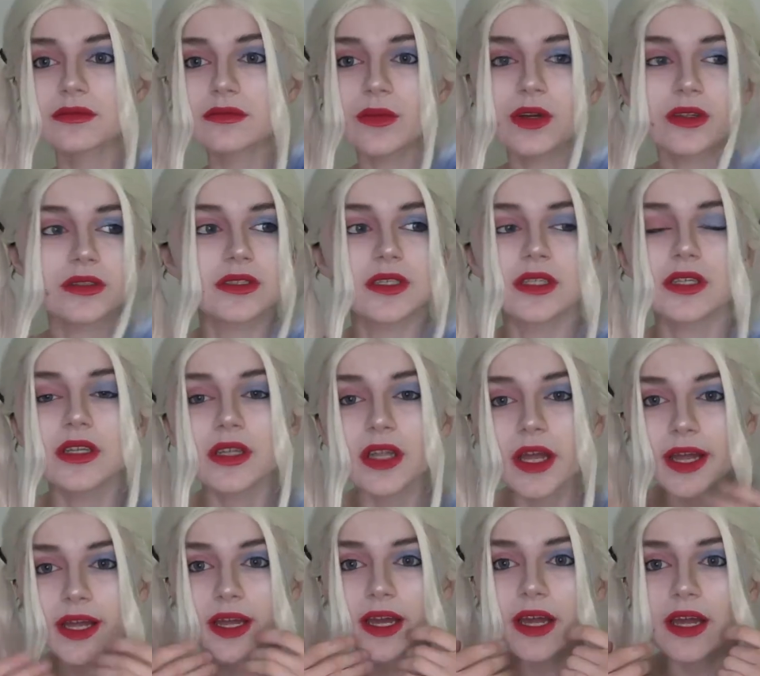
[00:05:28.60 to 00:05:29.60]
well, did
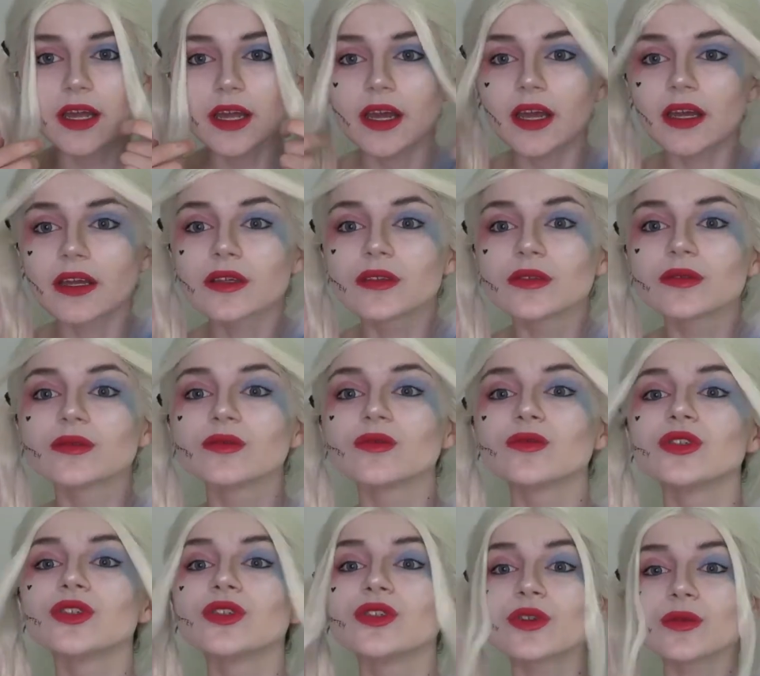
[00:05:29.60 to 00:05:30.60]
like I
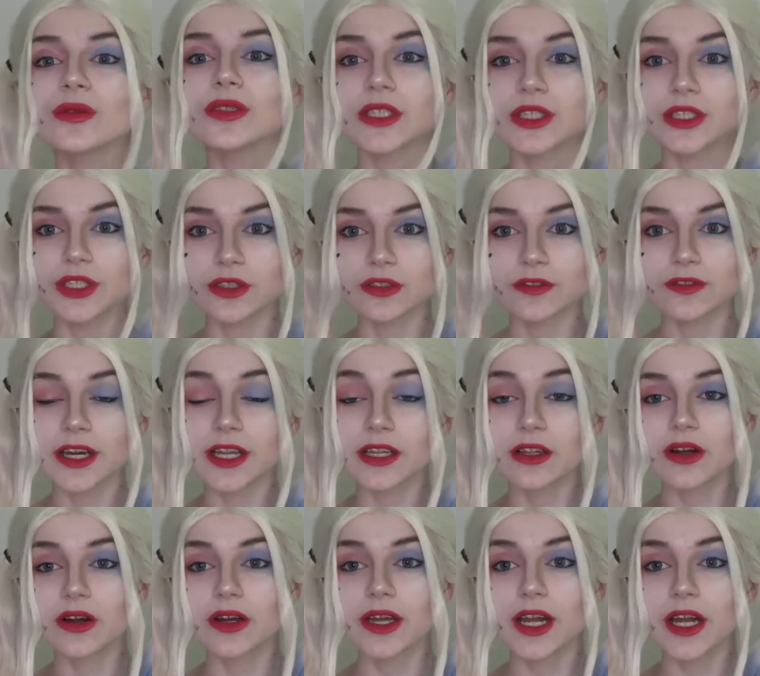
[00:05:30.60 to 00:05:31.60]
would normally do if I had
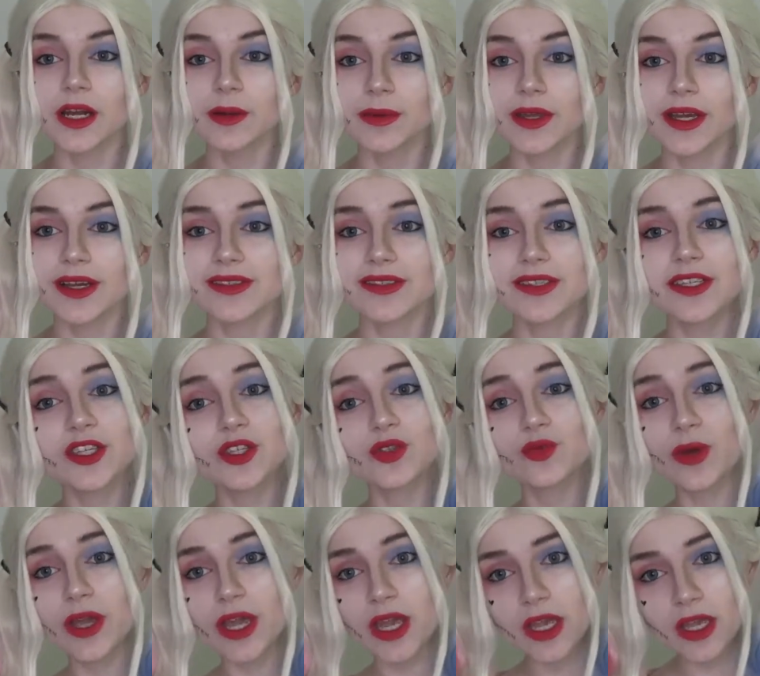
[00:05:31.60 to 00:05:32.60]
long hair, because this
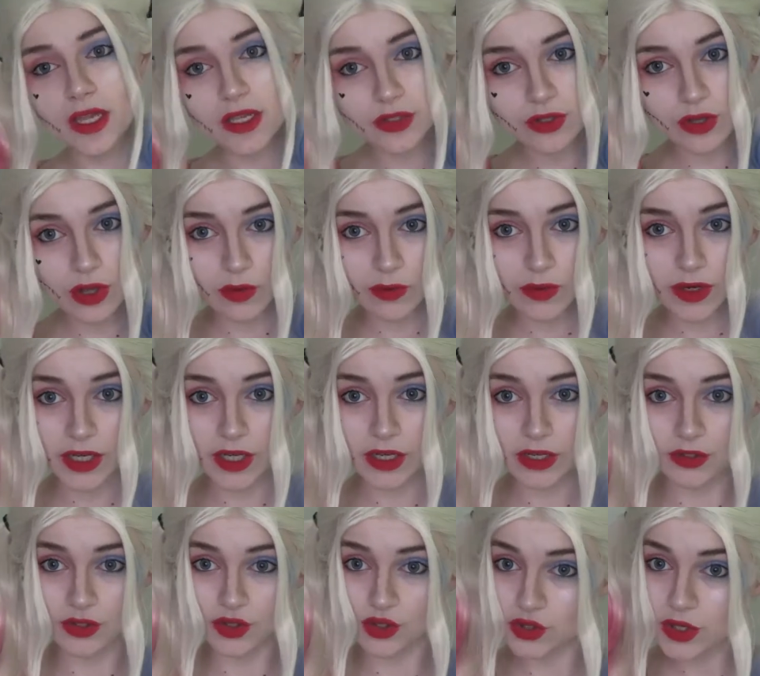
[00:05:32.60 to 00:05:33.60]
wig is already
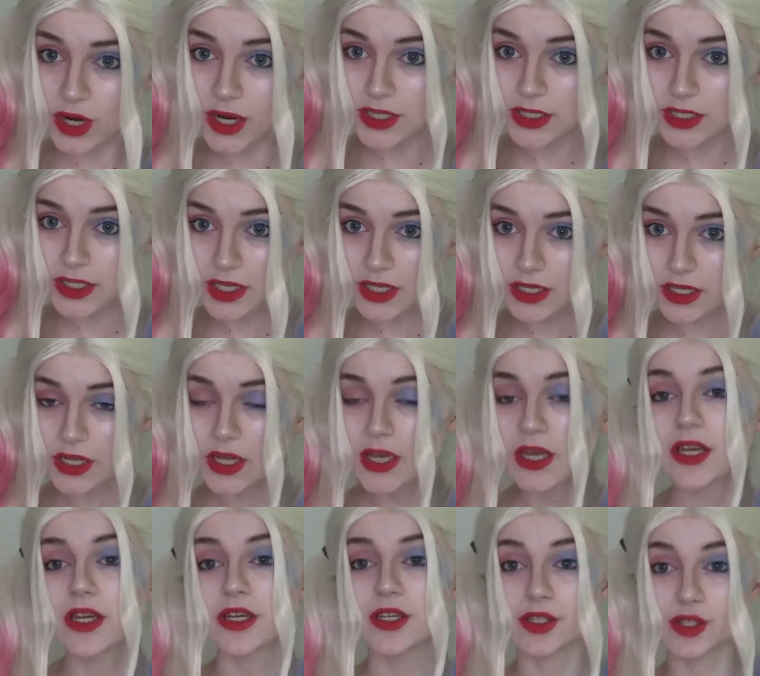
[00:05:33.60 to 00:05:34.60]
constructed
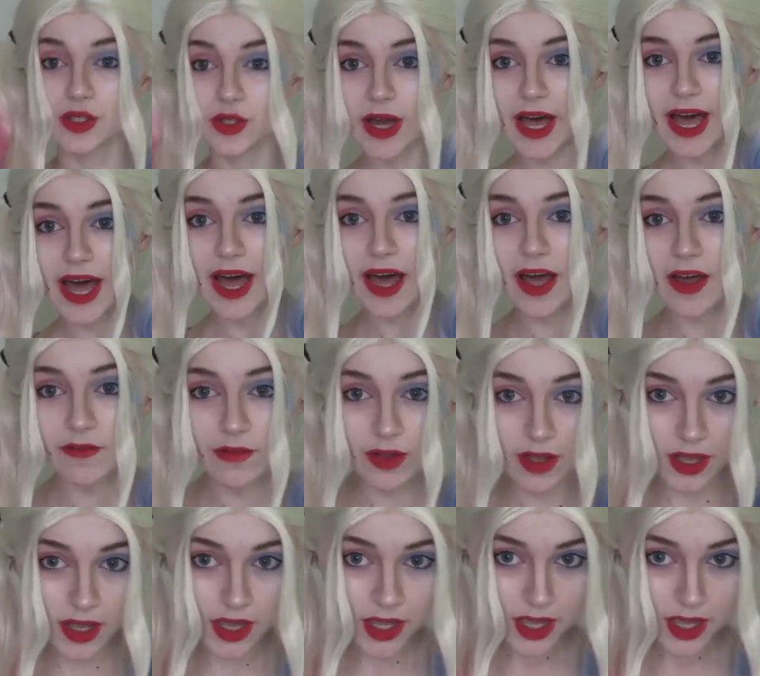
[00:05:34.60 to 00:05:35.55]
to have